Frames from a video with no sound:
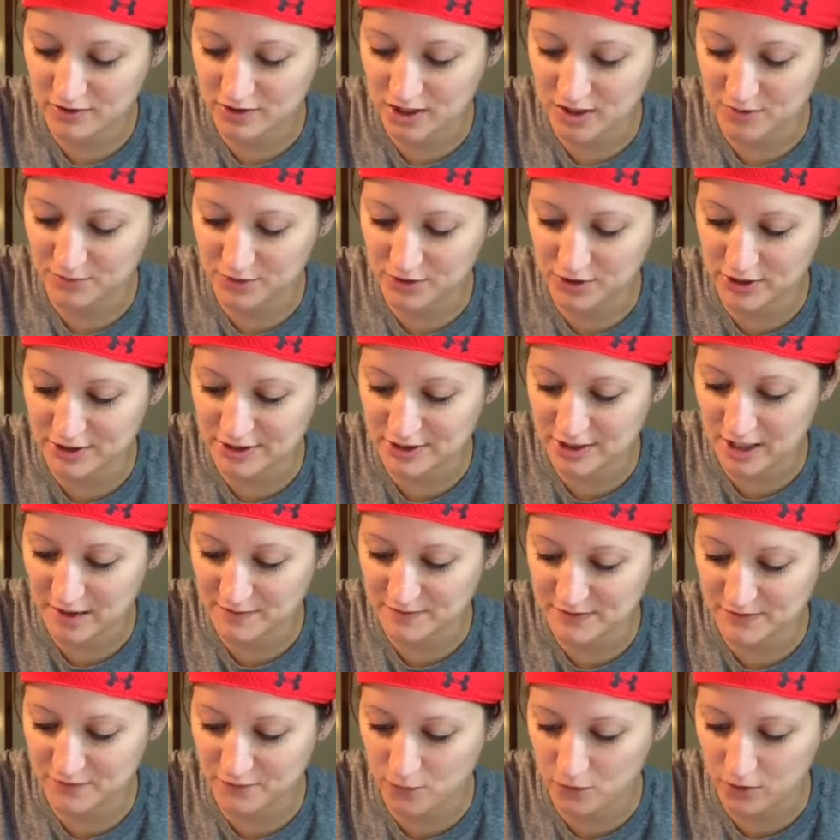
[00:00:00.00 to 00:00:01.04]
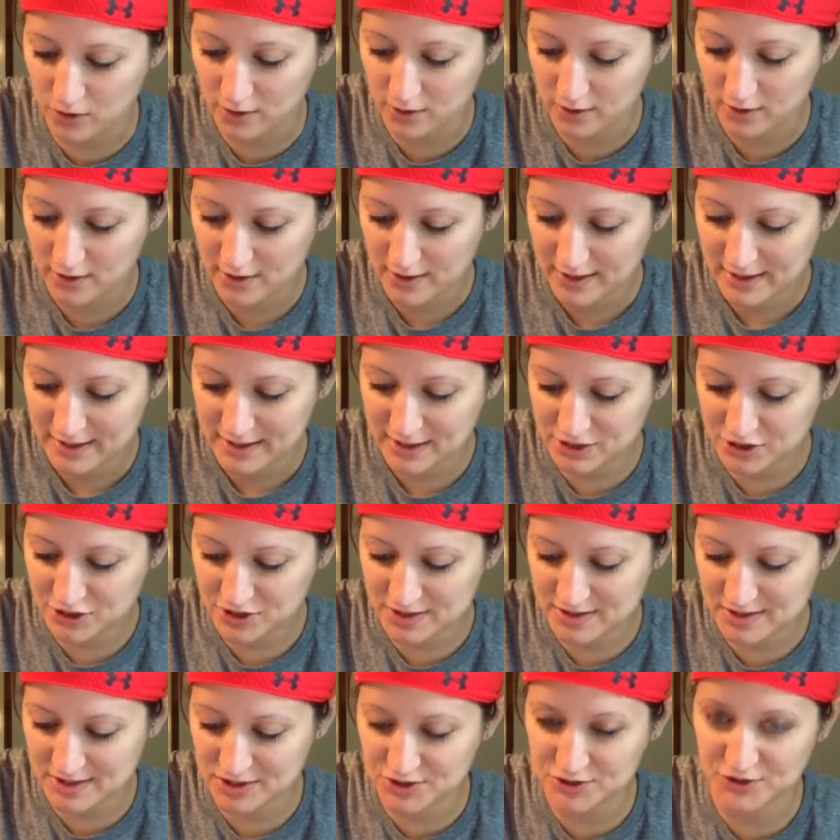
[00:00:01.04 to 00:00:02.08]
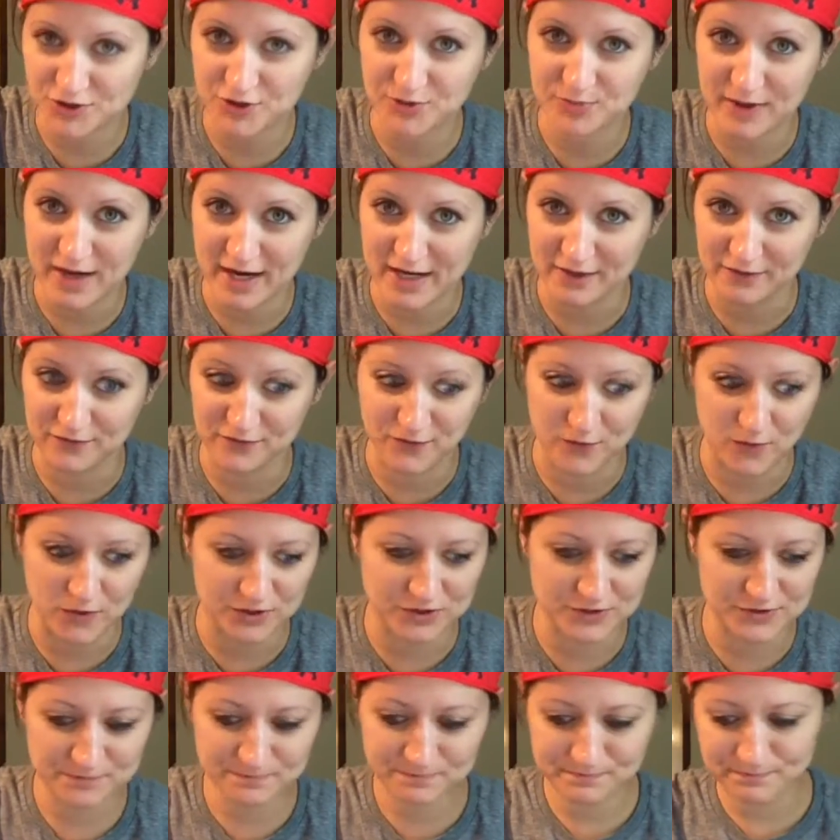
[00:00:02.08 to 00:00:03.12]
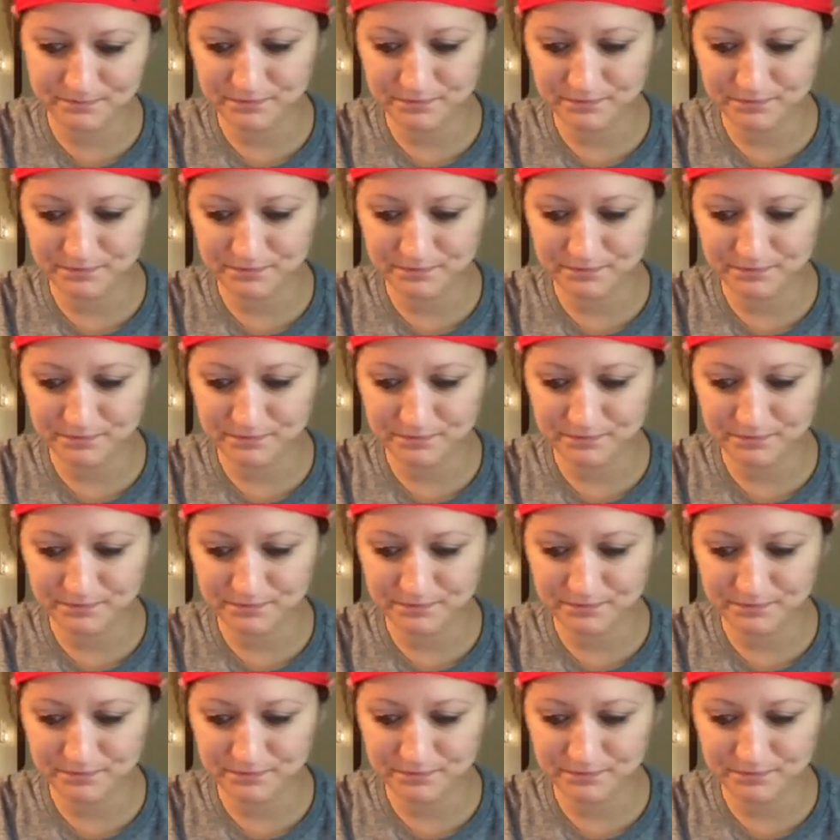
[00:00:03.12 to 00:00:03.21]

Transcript: and I'll put times 4. It's just easier to buy it in 4s.